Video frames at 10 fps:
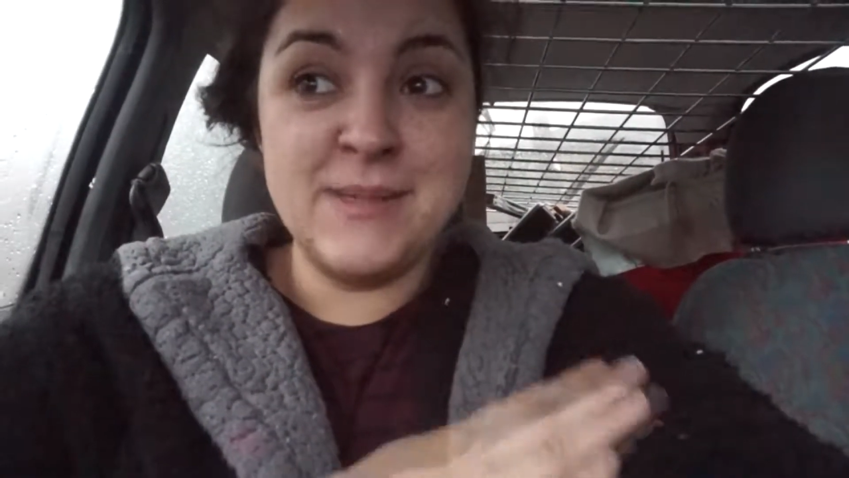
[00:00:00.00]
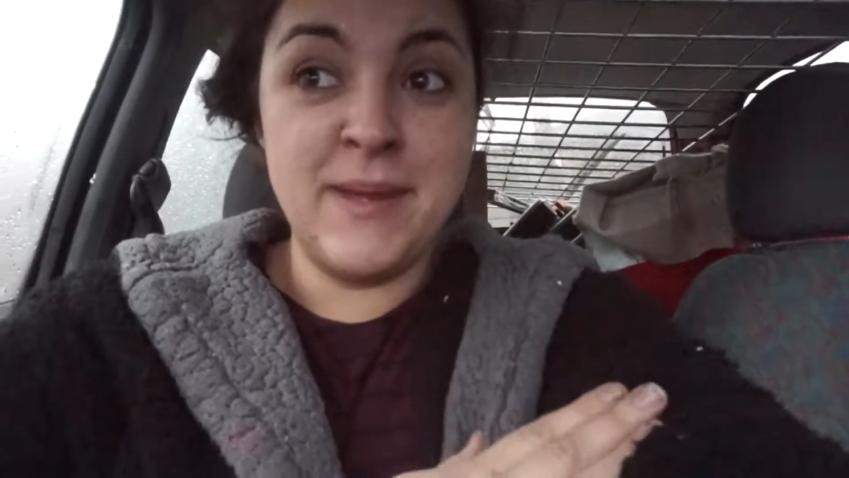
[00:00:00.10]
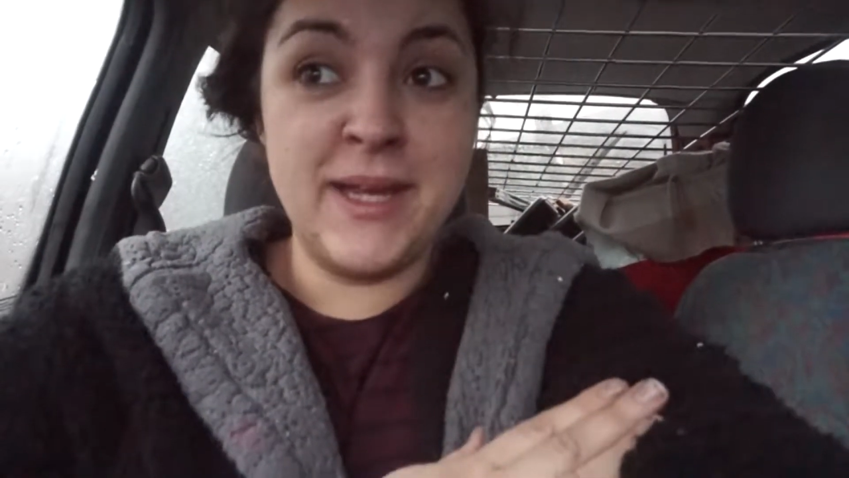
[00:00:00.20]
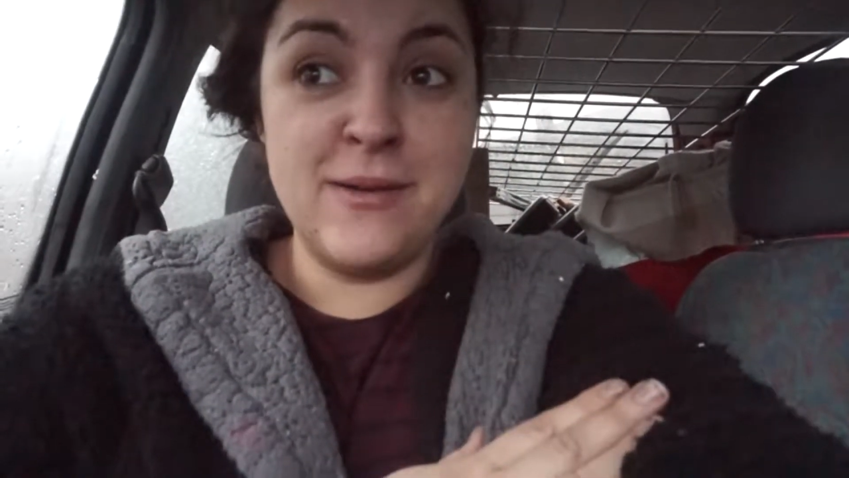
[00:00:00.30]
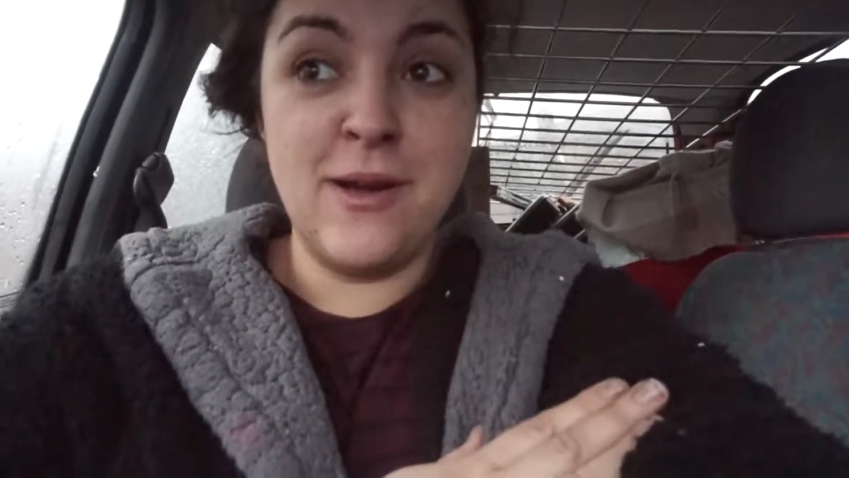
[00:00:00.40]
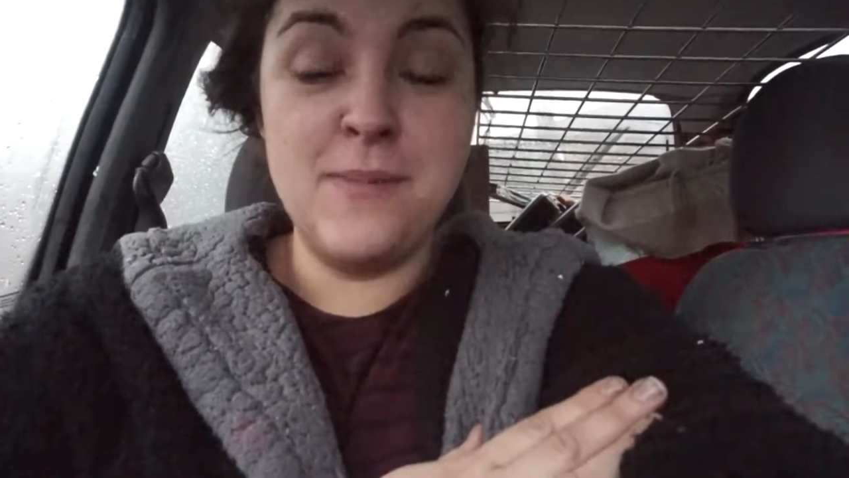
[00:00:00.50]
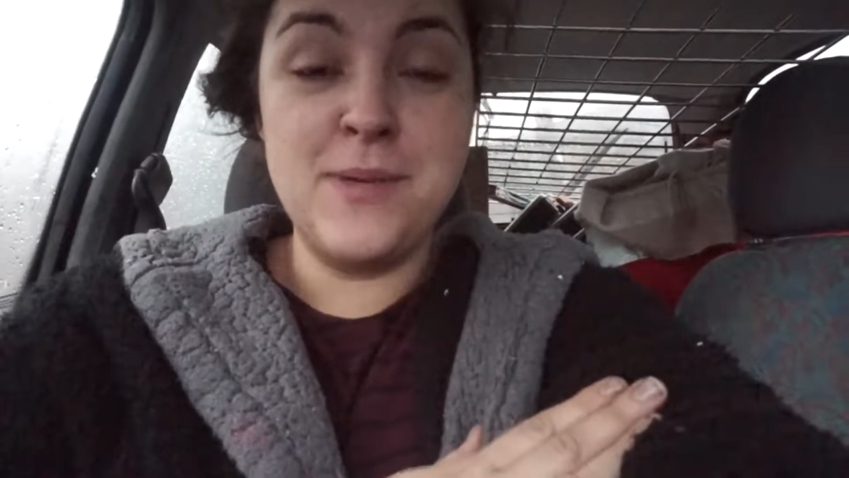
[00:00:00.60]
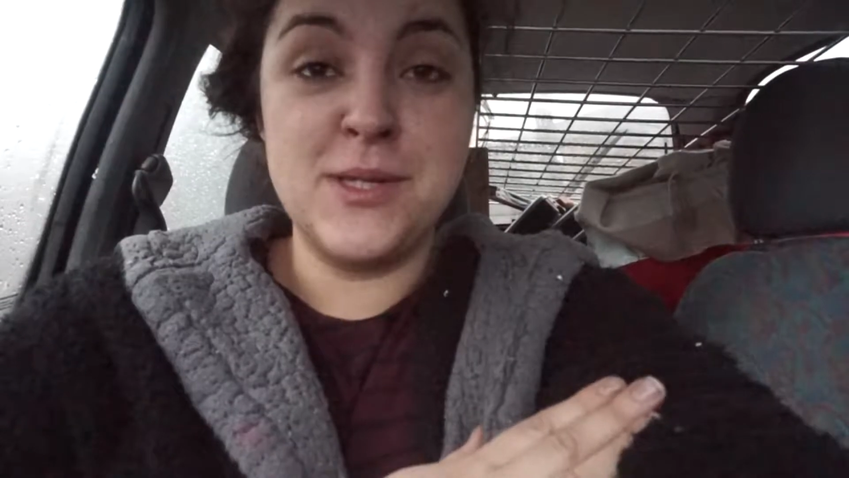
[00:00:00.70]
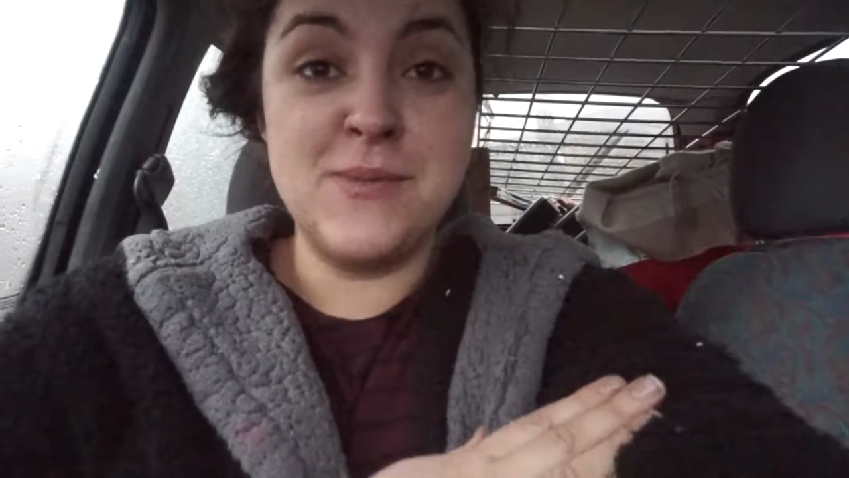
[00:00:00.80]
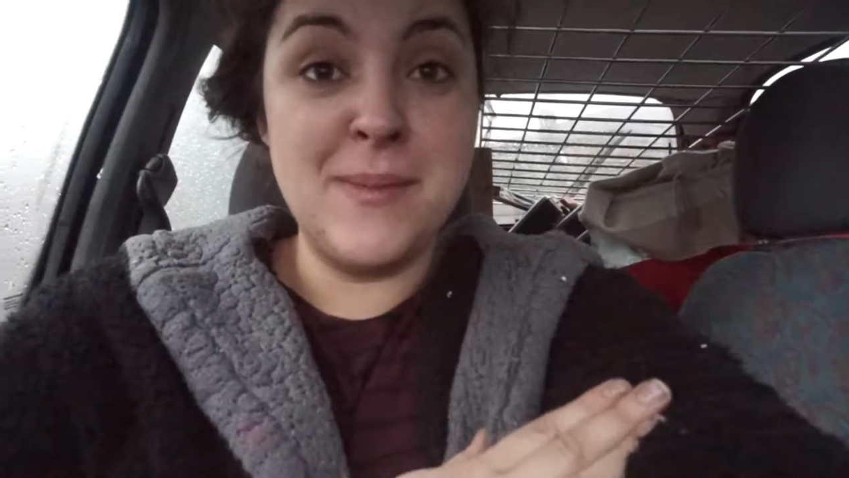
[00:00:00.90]
picking her up
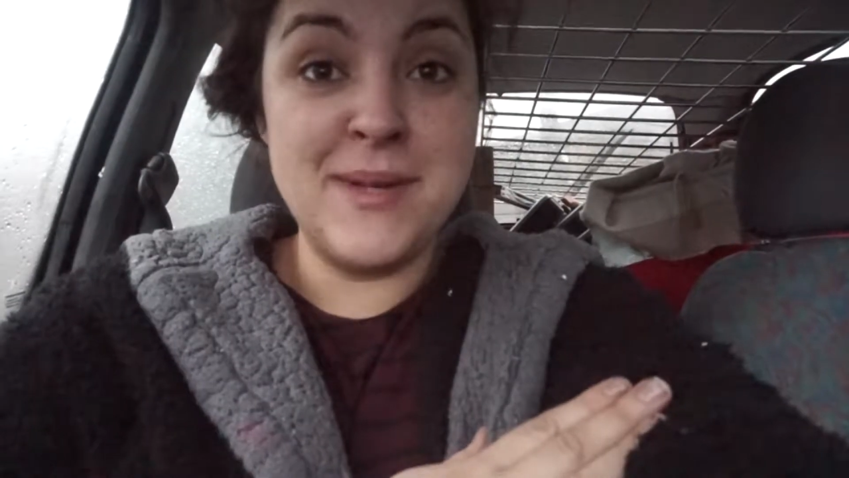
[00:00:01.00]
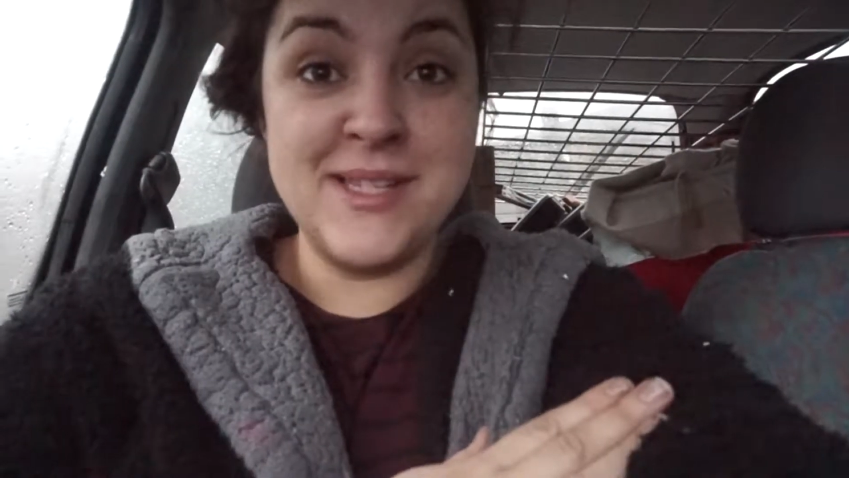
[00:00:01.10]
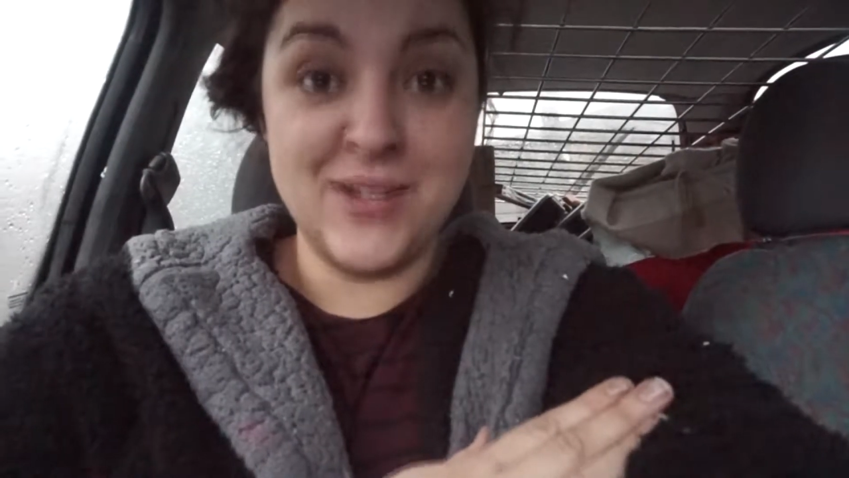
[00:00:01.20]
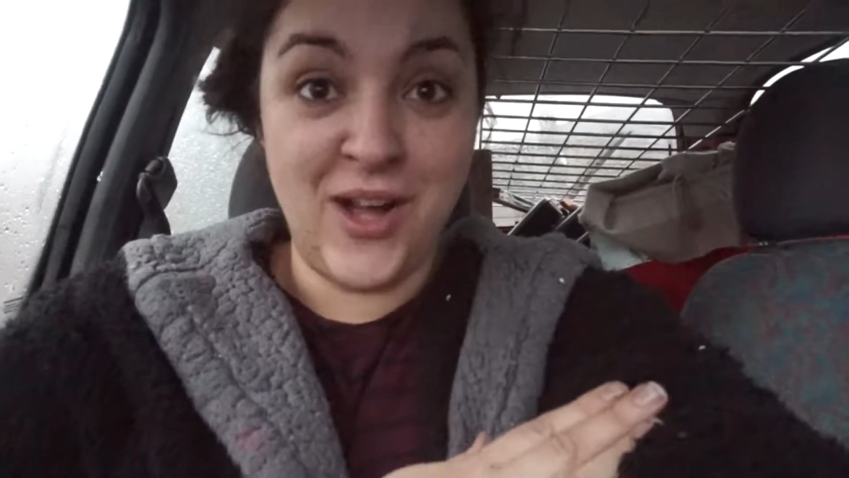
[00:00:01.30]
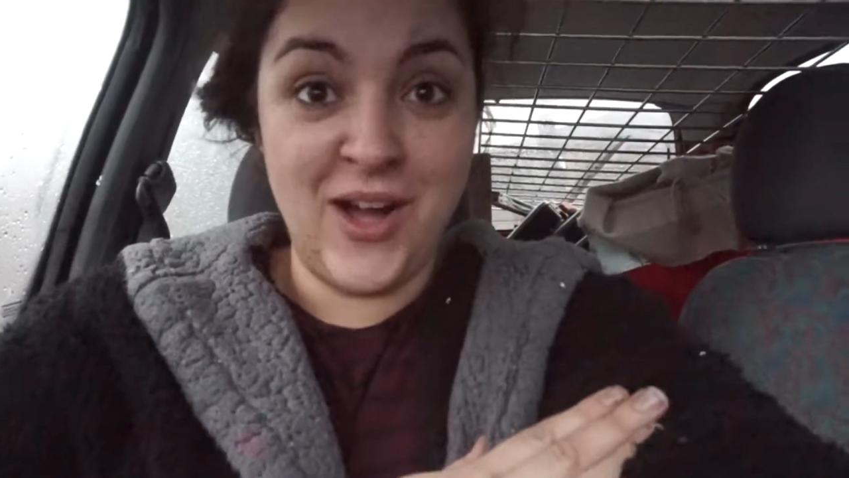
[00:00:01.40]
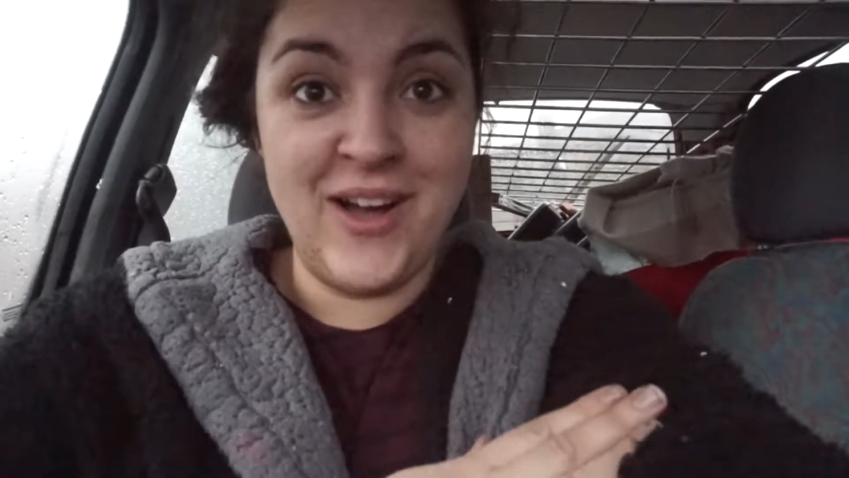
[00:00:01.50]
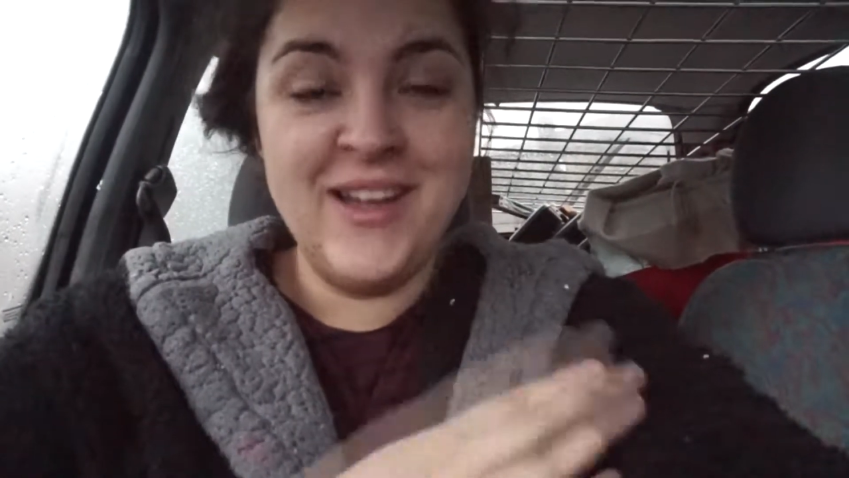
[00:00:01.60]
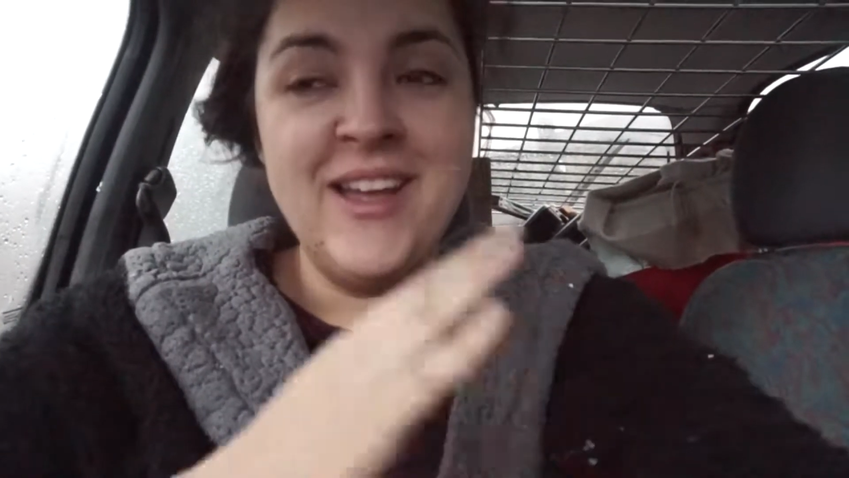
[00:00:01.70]
because her mum needs her car,